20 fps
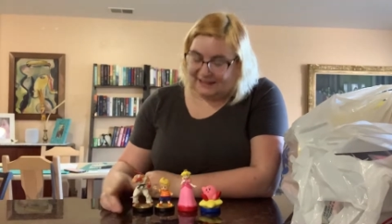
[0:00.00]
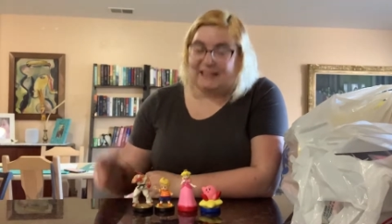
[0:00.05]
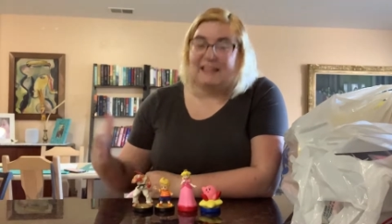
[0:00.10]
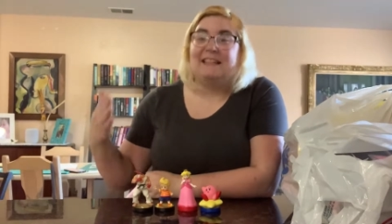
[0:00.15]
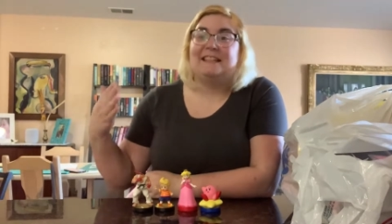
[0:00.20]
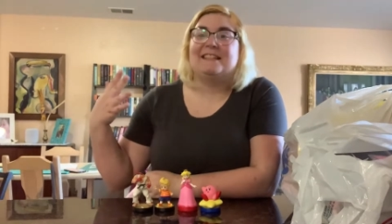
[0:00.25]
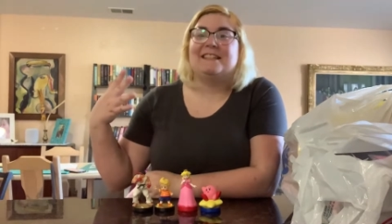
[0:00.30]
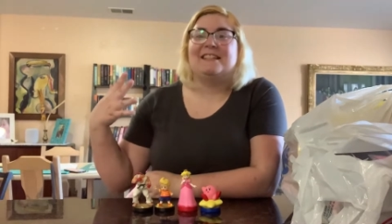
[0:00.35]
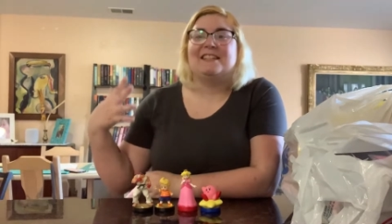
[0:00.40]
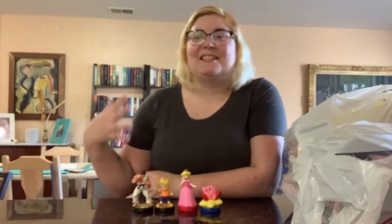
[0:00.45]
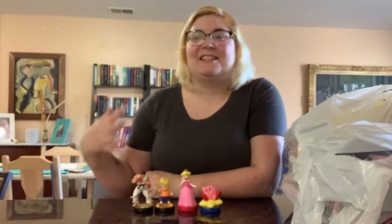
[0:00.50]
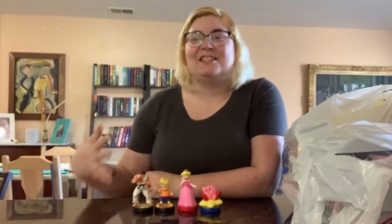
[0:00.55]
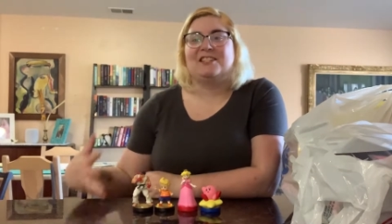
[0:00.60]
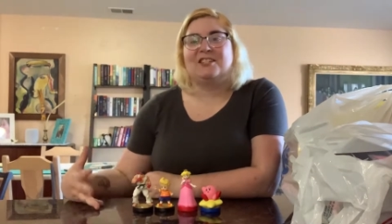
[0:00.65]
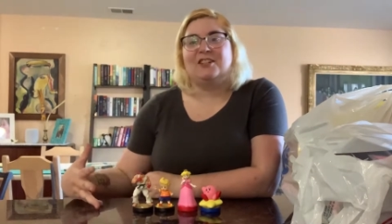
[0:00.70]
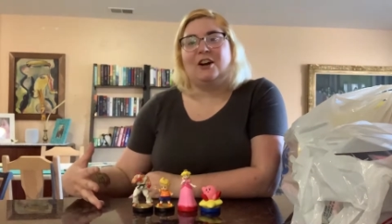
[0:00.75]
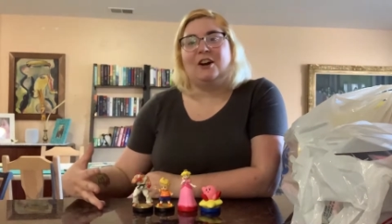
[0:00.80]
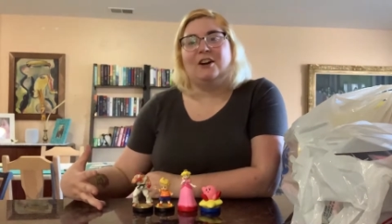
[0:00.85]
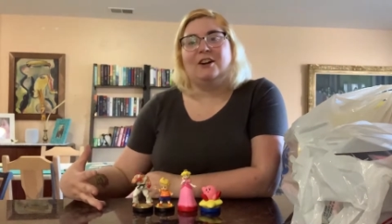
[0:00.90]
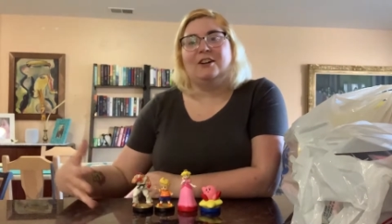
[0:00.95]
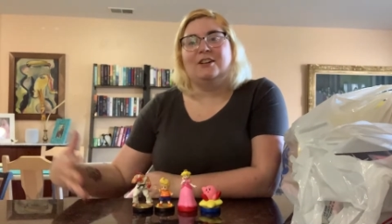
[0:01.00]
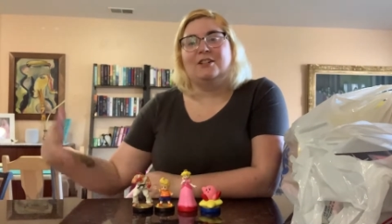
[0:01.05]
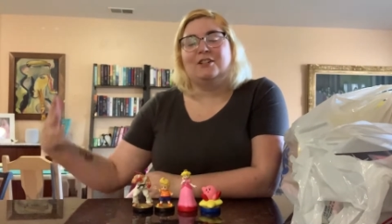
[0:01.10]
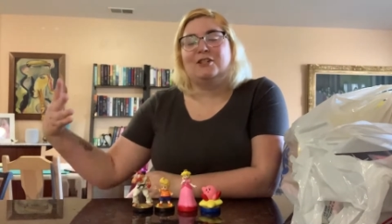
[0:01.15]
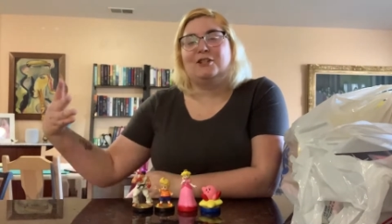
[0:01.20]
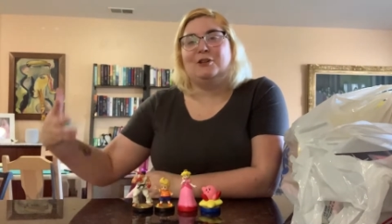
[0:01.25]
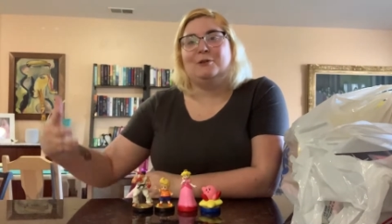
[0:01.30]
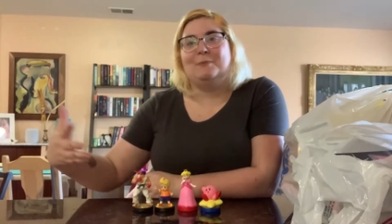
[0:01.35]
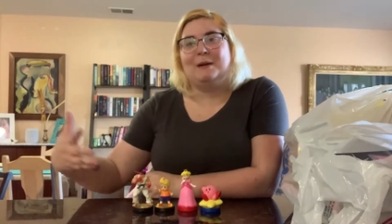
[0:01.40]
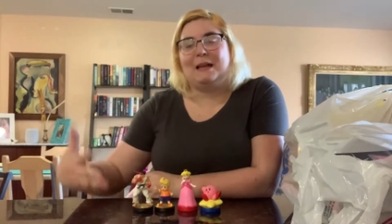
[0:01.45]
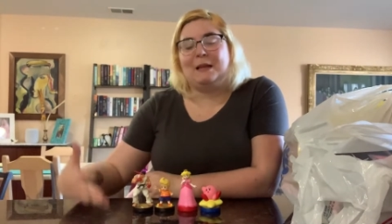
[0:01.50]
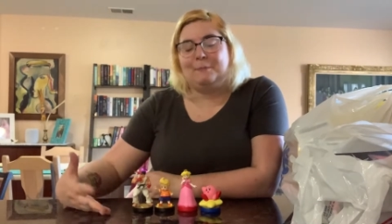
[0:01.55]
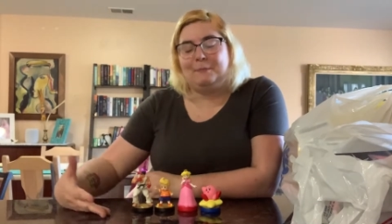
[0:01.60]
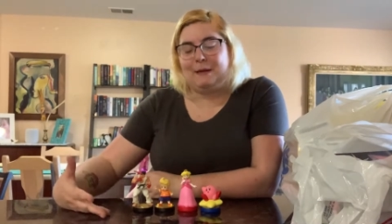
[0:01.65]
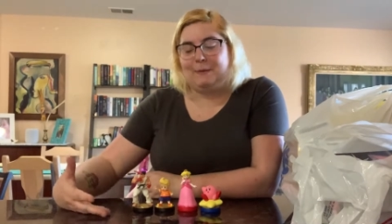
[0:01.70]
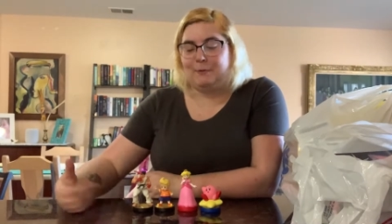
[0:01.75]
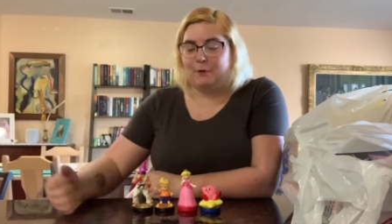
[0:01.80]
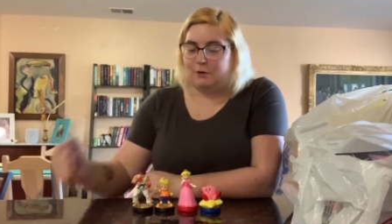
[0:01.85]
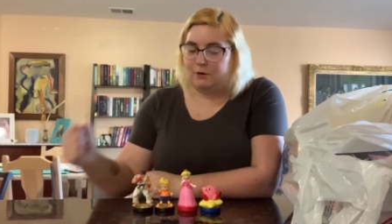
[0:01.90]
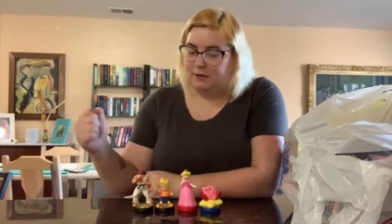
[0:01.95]
it's the start to my
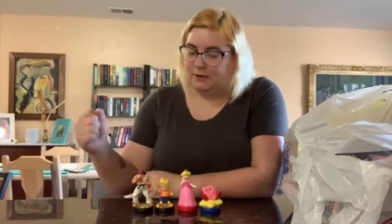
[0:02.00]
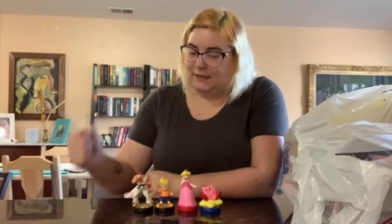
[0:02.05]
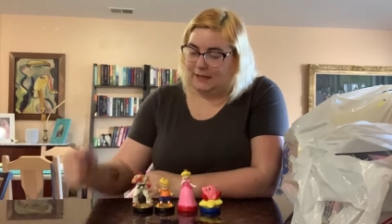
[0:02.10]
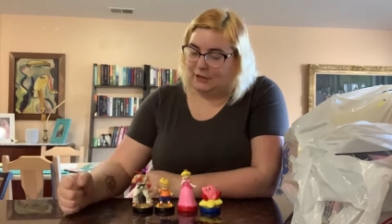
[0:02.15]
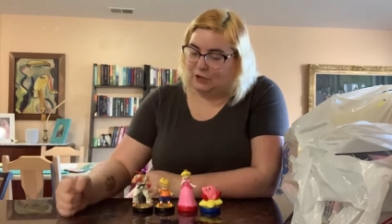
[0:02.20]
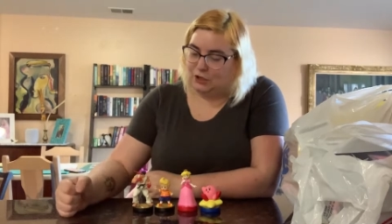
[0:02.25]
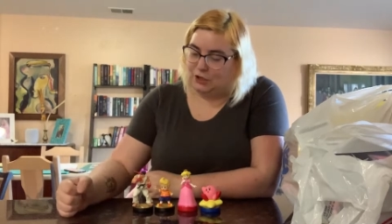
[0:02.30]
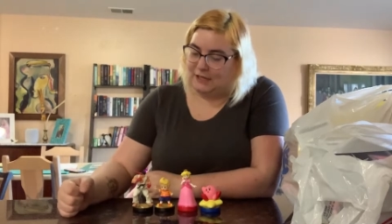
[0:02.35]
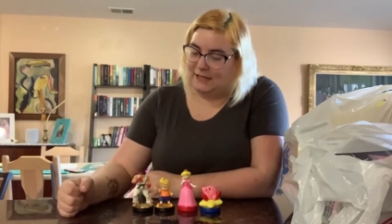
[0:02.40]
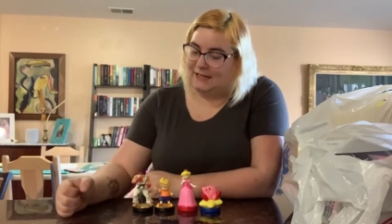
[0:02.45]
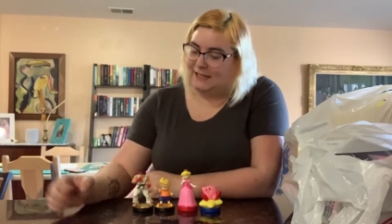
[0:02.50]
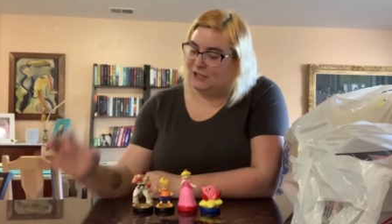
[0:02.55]
amiibo collection.